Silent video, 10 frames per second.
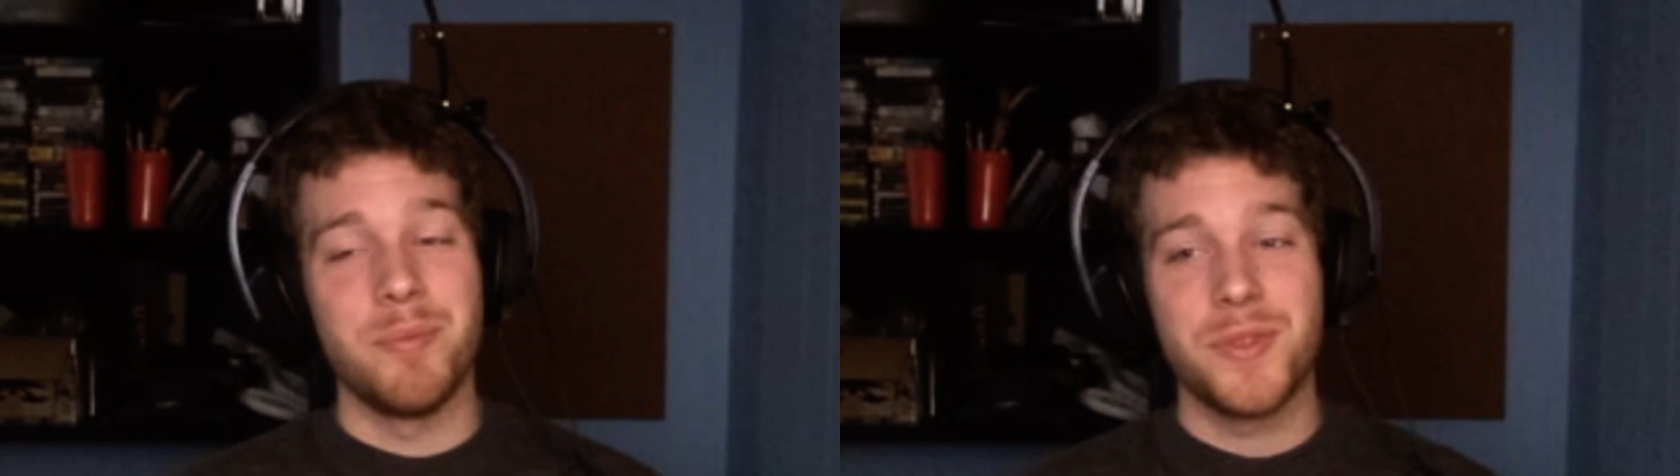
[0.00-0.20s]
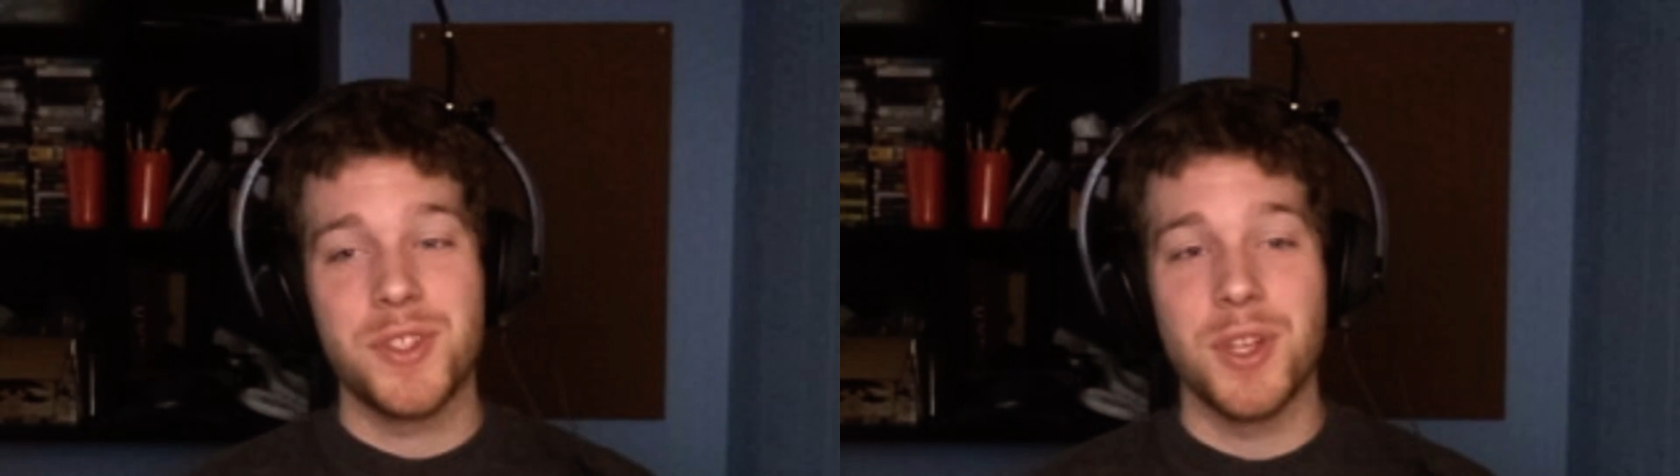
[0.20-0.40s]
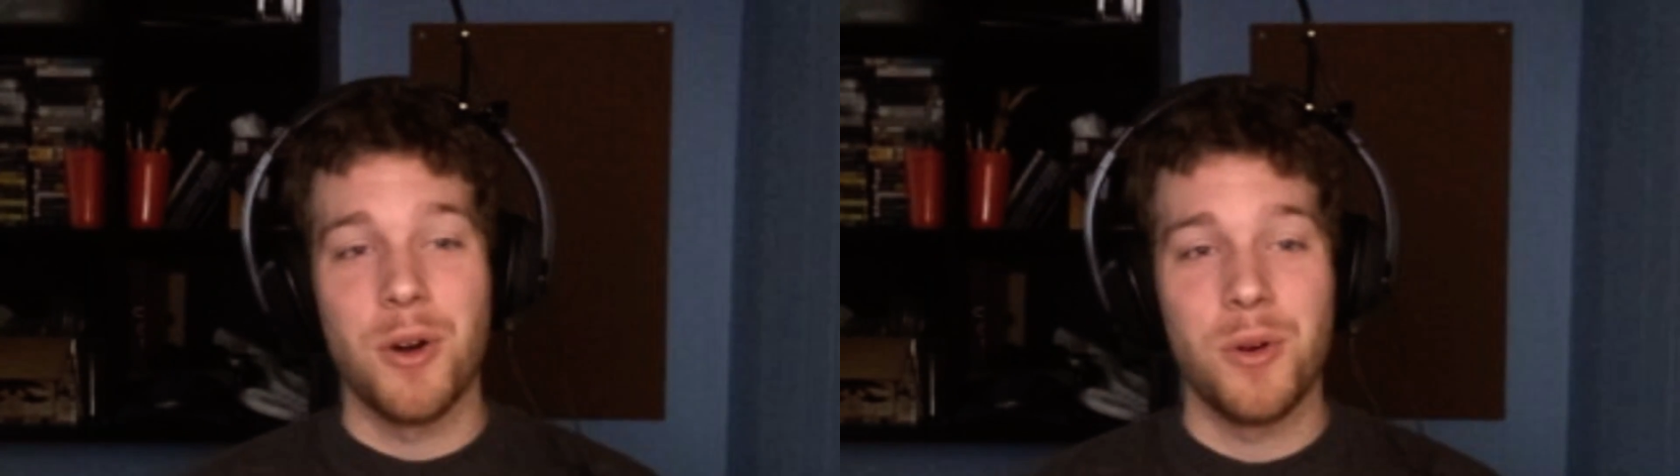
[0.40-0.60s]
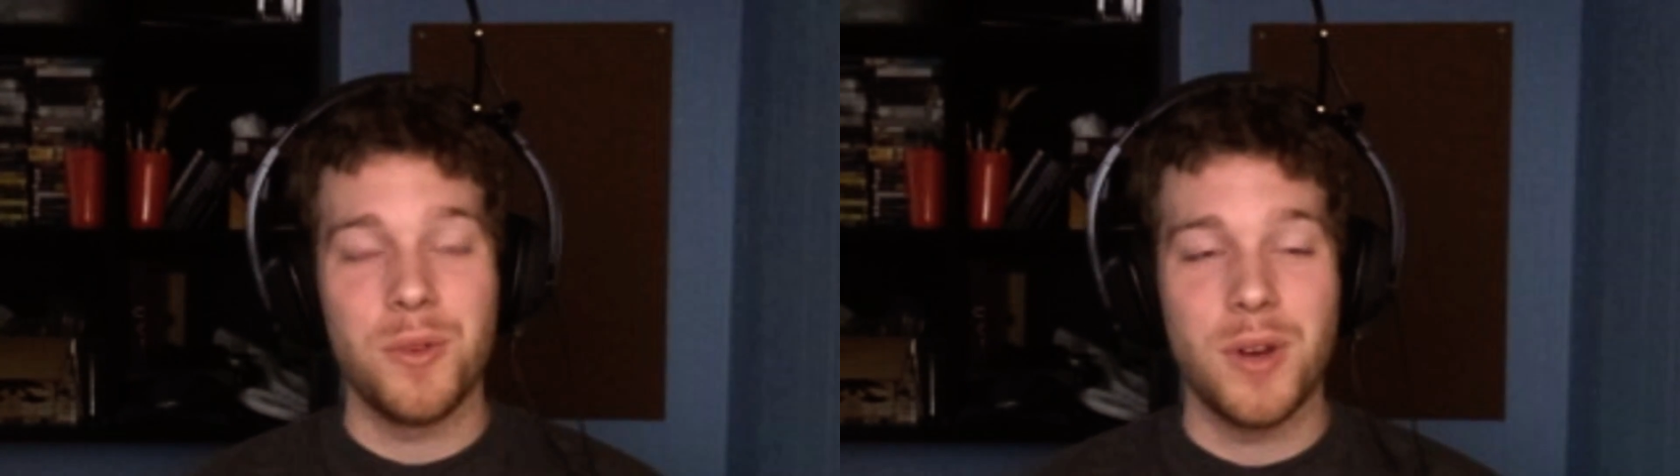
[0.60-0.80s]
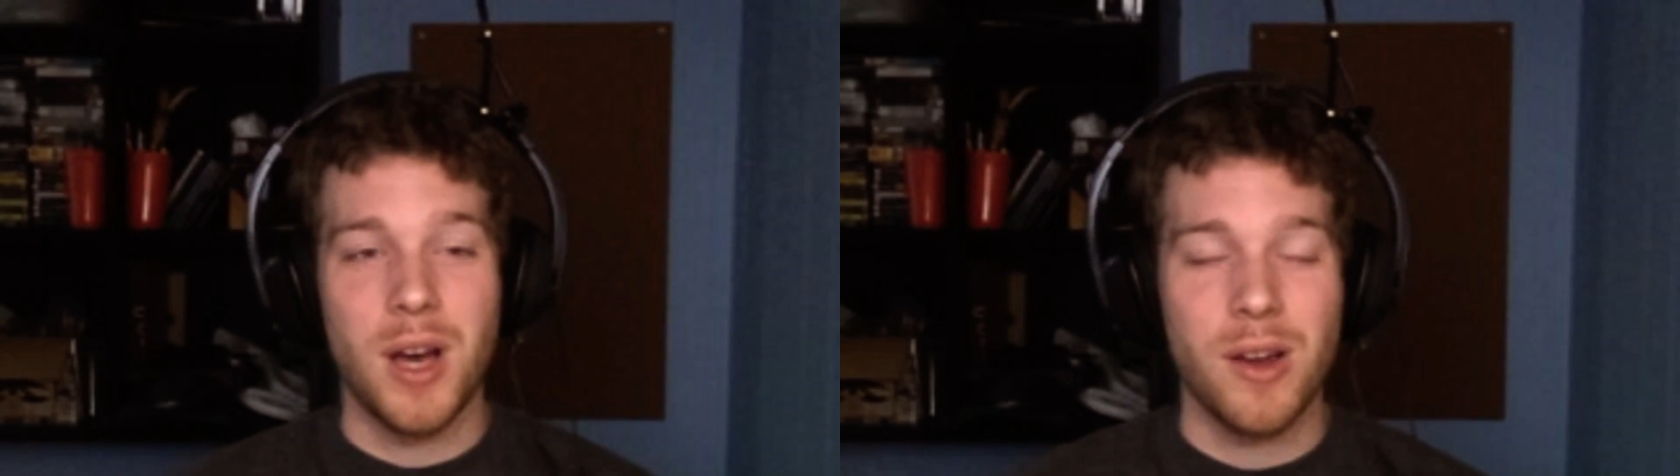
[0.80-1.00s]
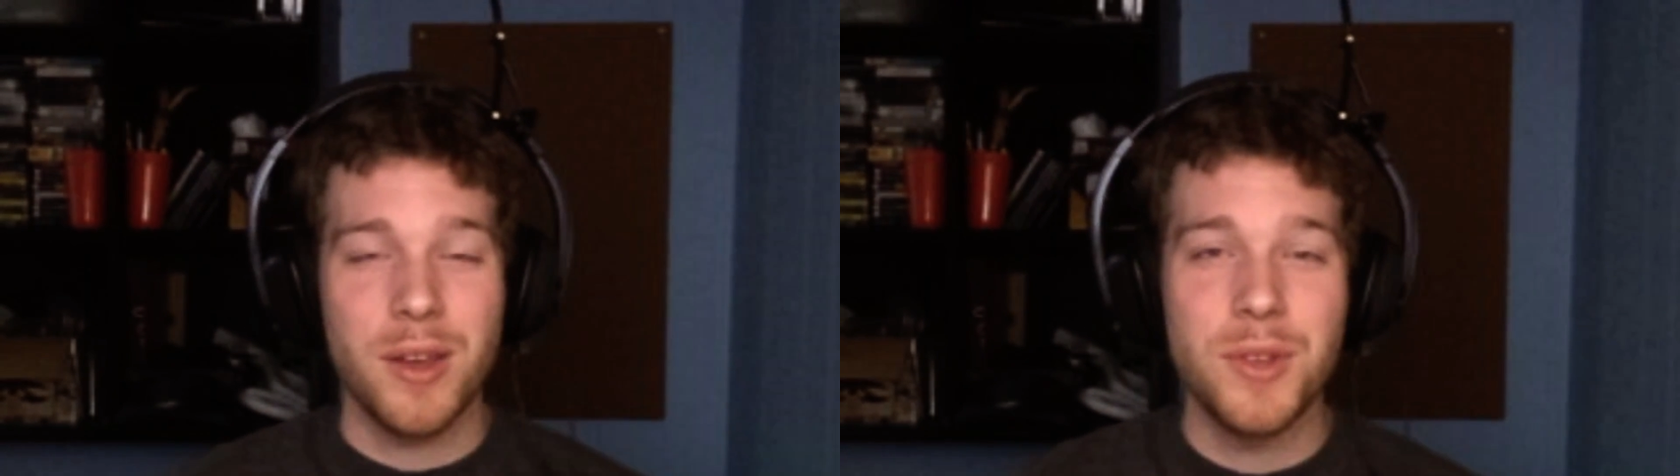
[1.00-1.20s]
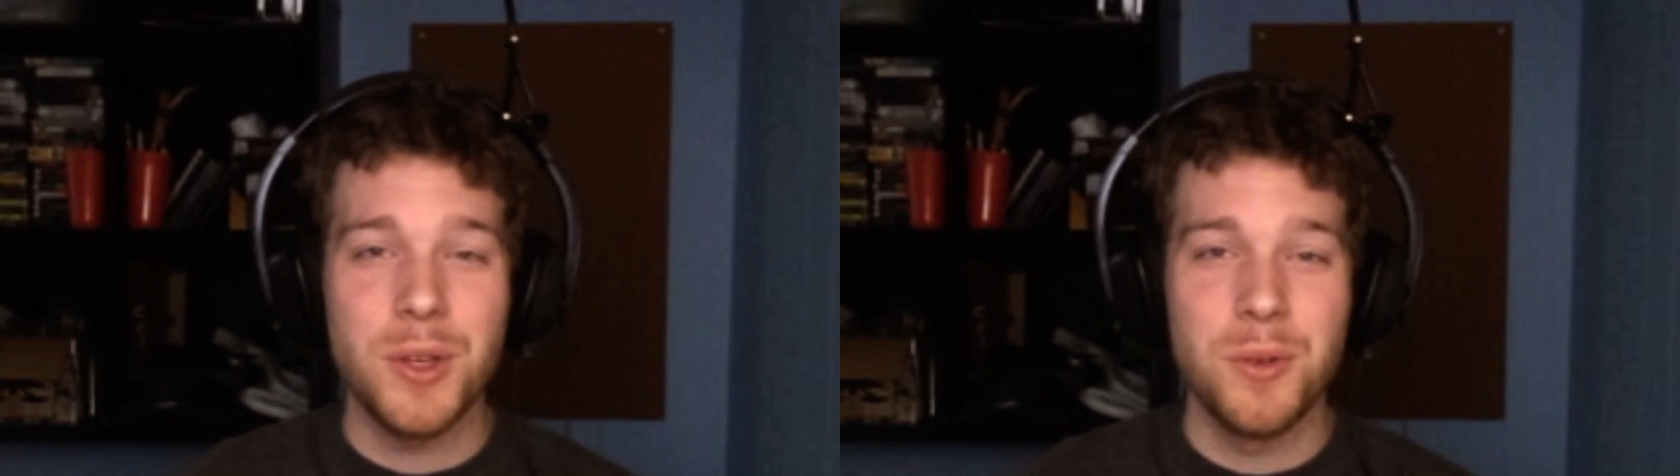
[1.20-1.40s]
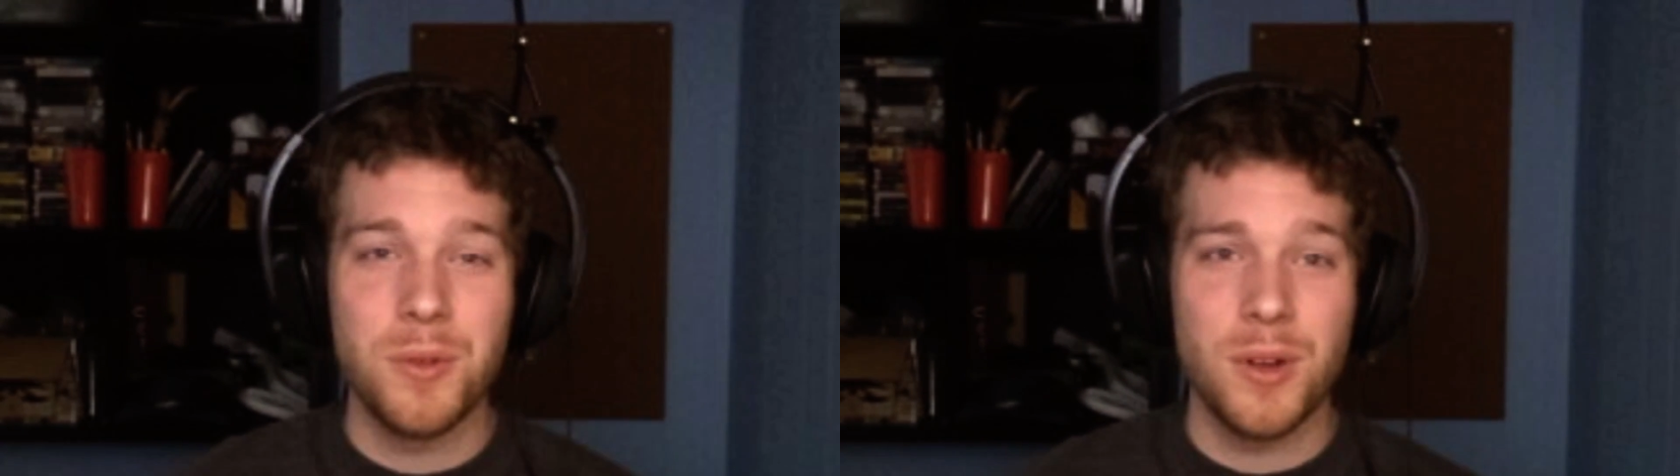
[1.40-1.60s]
So I'll give
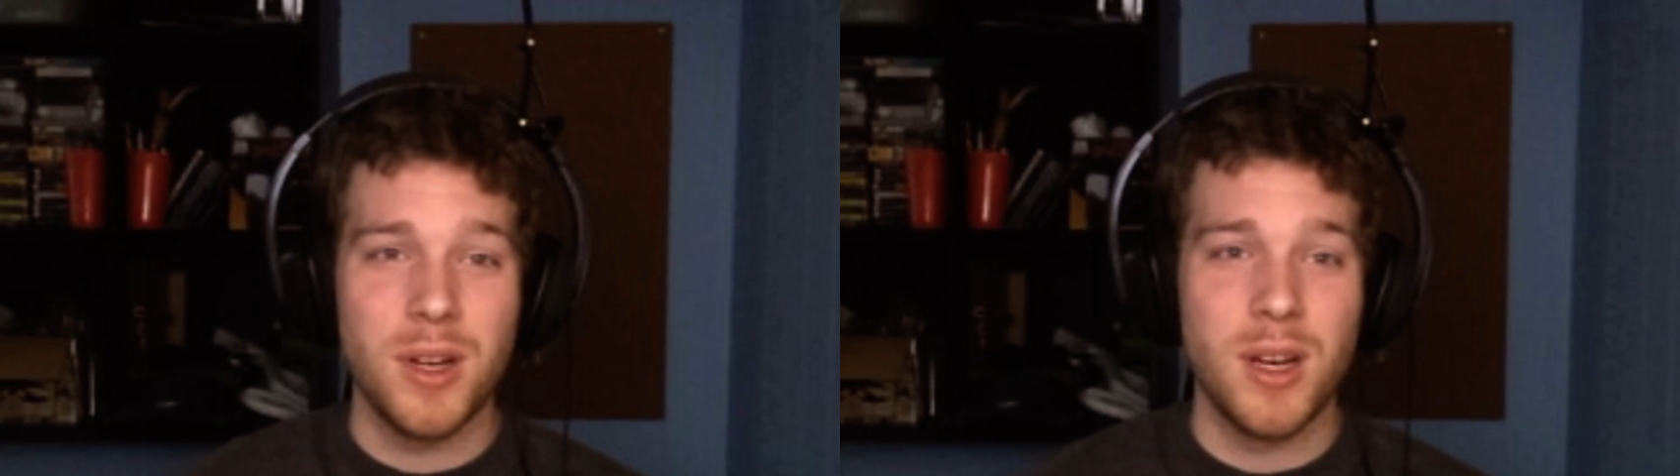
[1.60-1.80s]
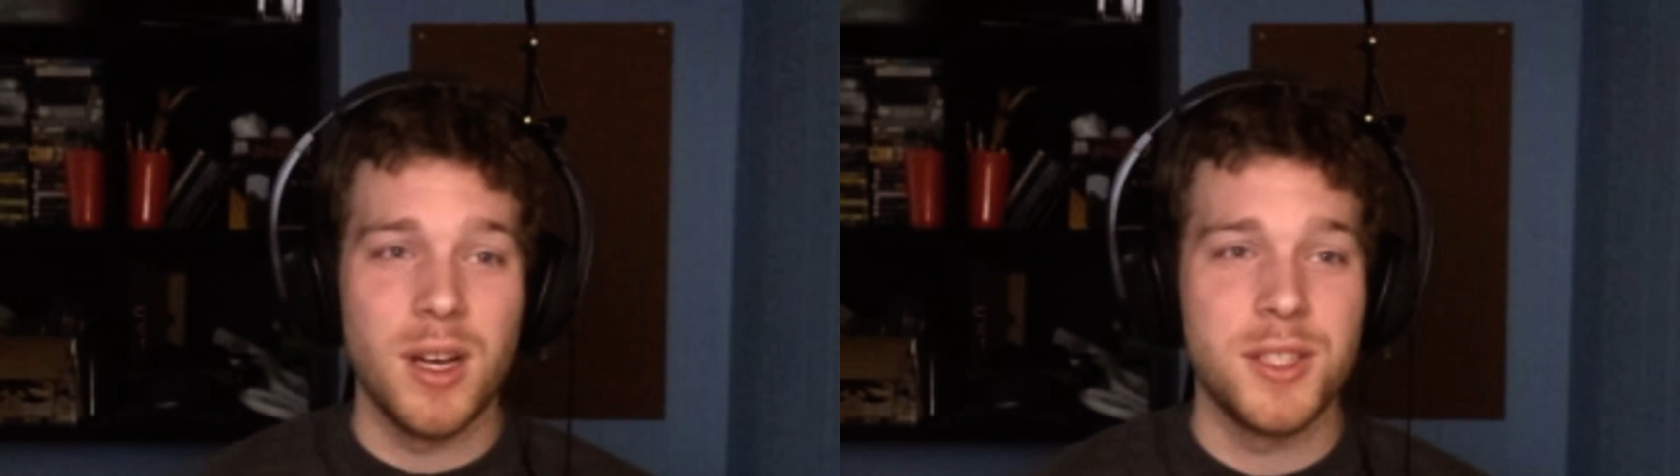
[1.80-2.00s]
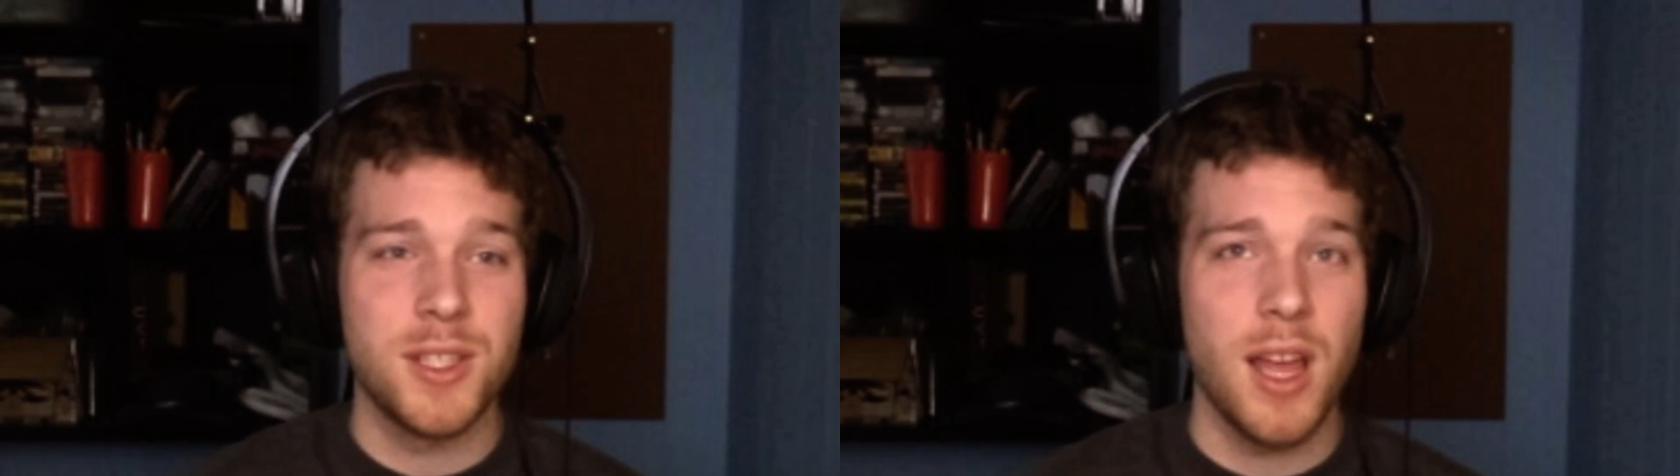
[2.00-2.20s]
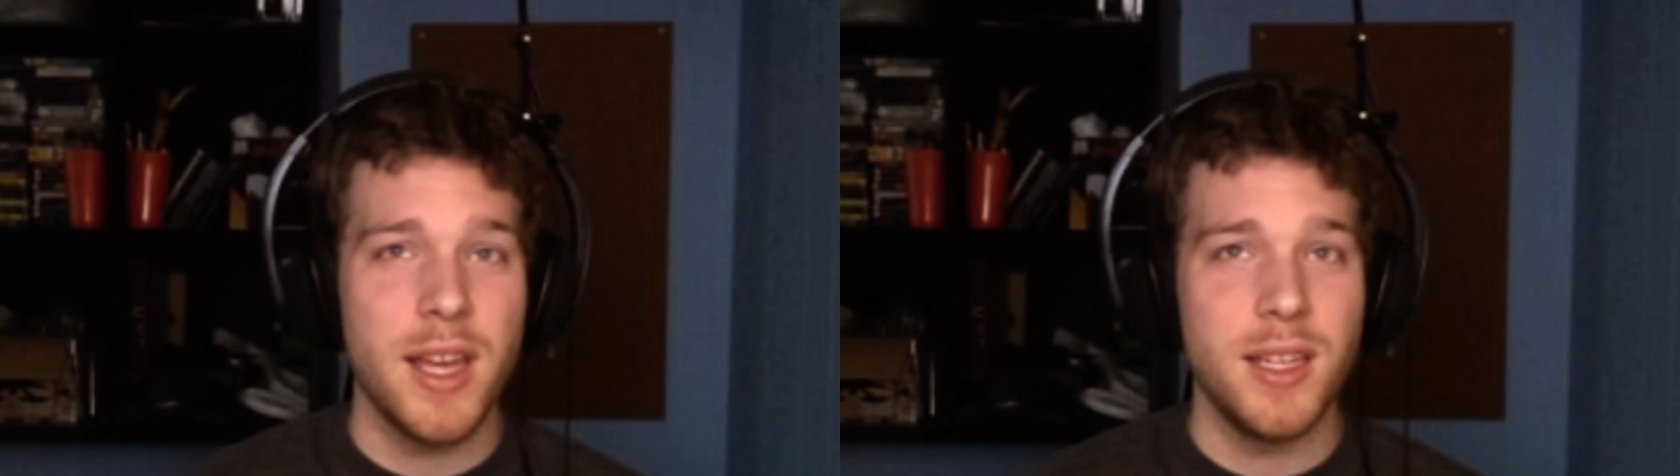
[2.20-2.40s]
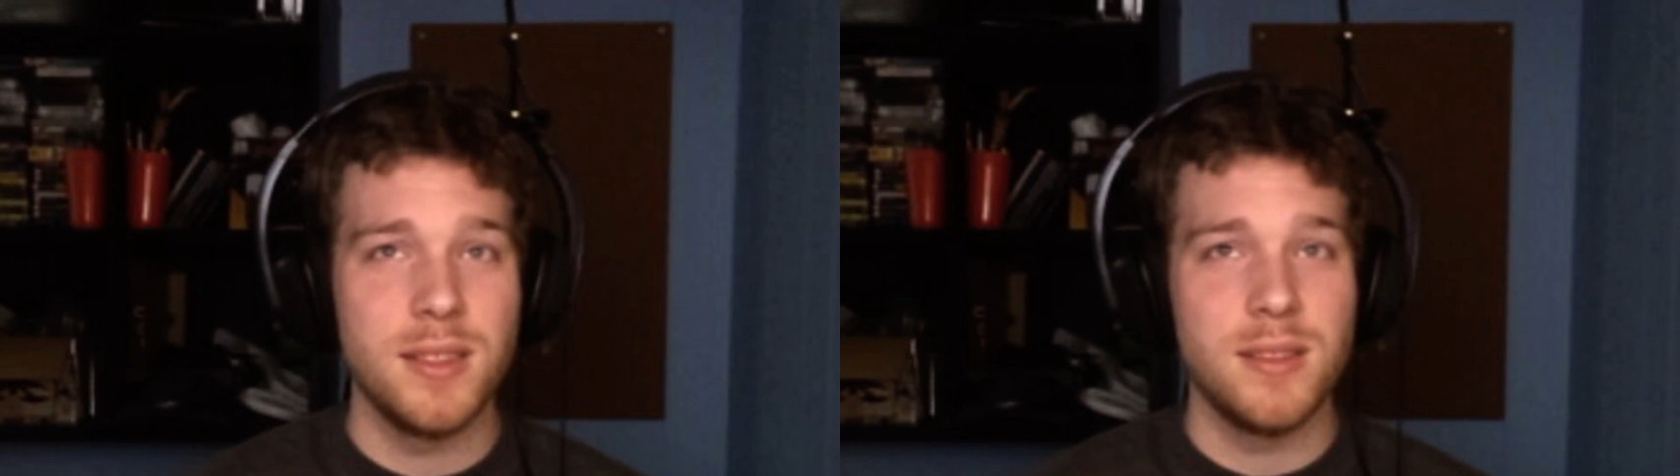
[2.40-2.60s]
you a slight